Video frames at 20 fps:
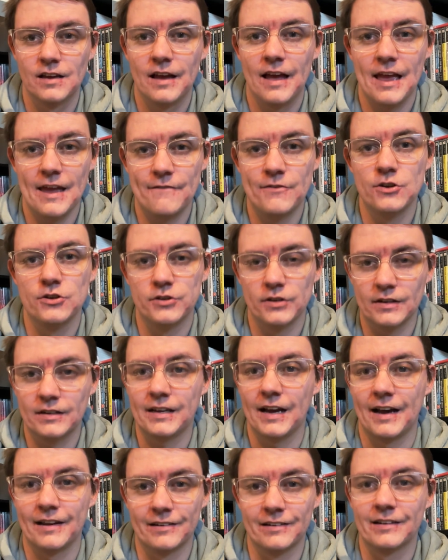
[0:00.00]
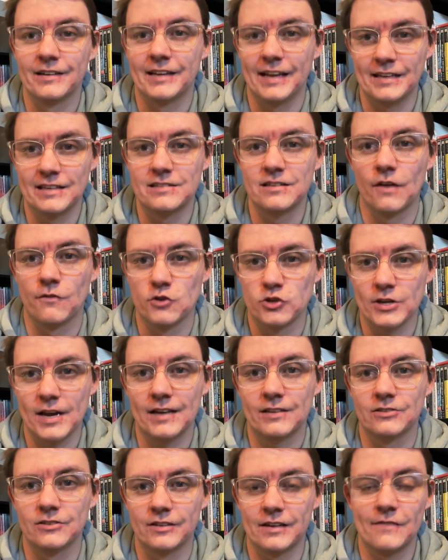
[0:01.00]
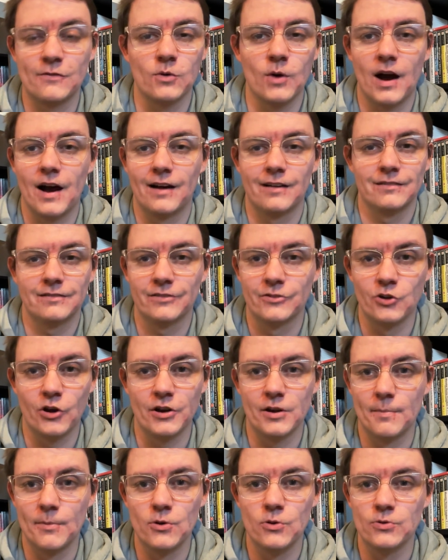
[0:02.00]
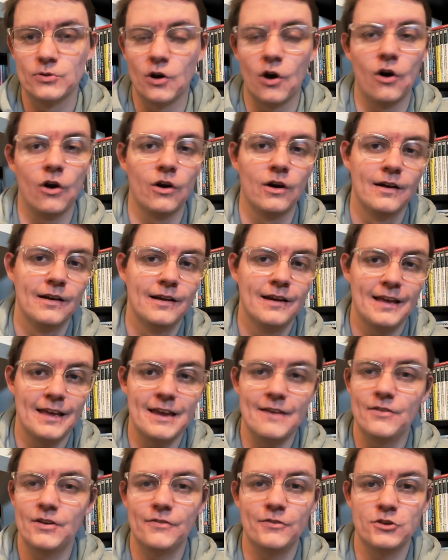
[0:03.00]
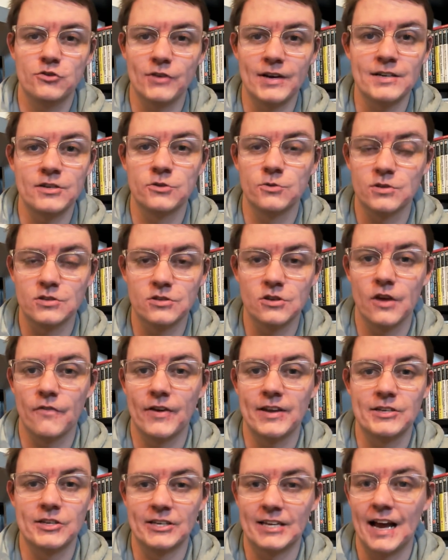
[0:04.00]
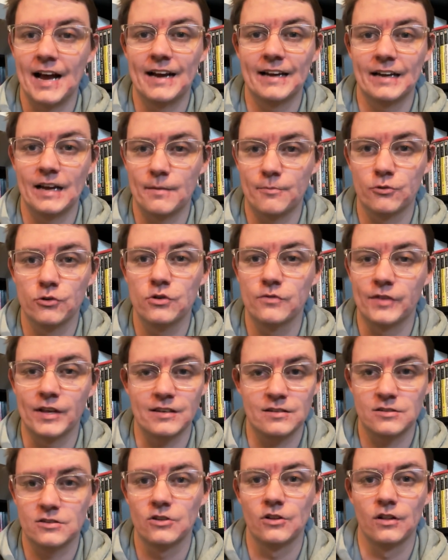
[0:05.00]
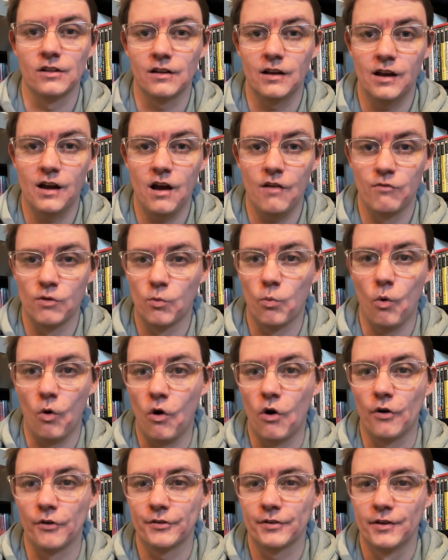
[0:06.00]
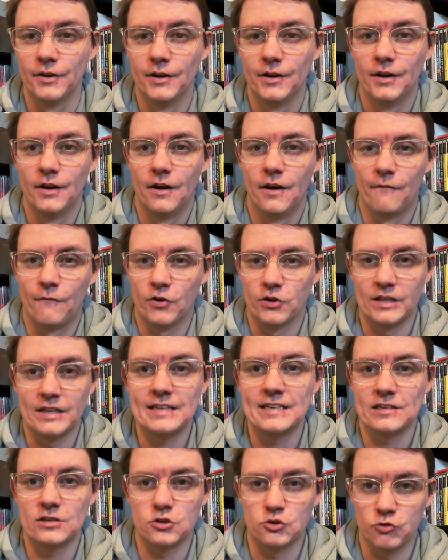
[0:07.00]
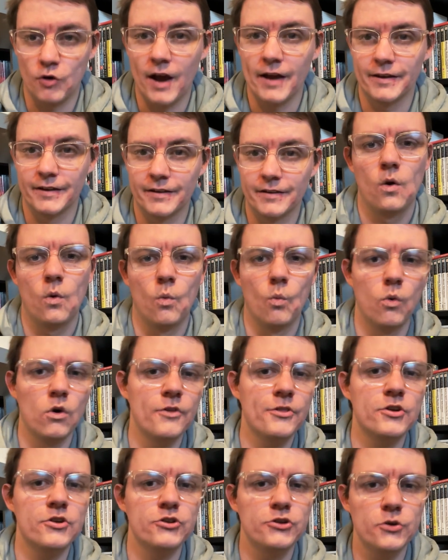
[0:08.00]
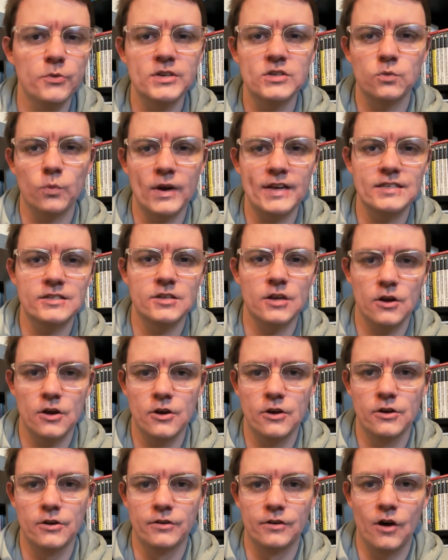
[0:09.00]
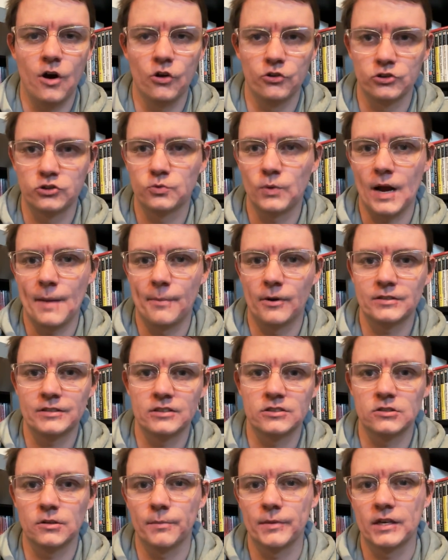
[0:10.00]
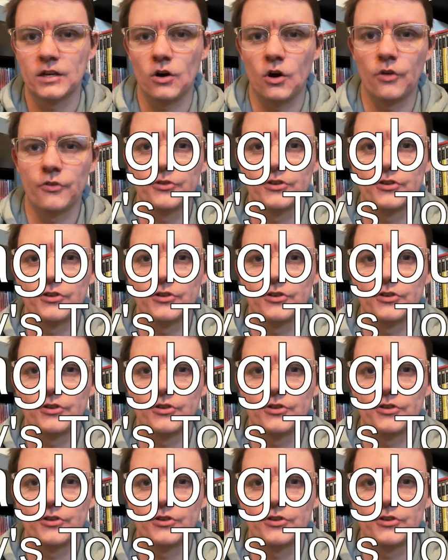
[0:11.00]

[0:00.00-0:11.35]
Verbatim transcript: if you can get yourself rejected if you are not in a mood or even if you're trying to do a survey and you can't get approved, that's still a reward, but at least try it. One of the newest ways to earn on Swagbucks is something called